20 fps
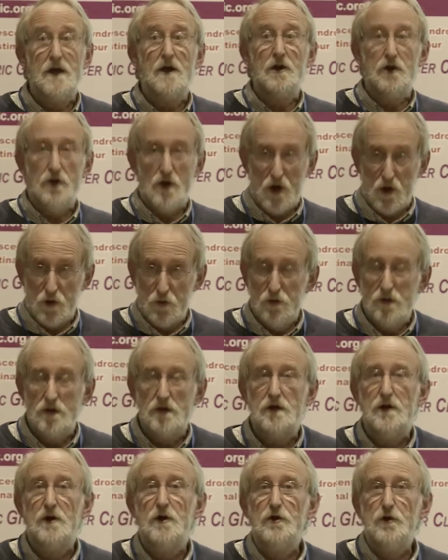No,
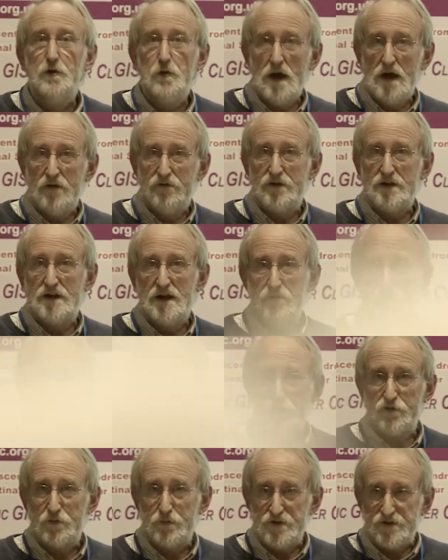you have to give
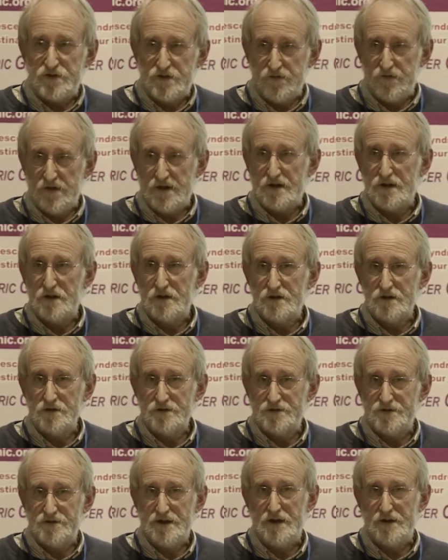your specific
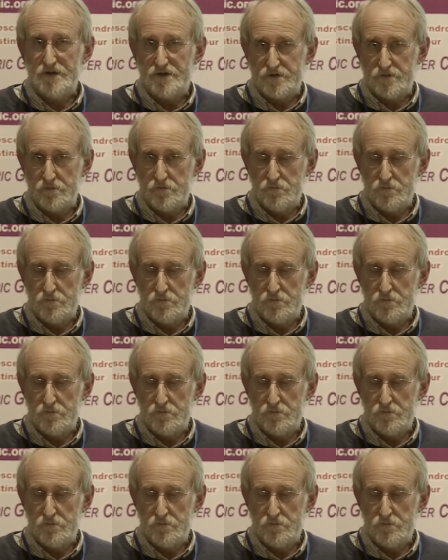consent.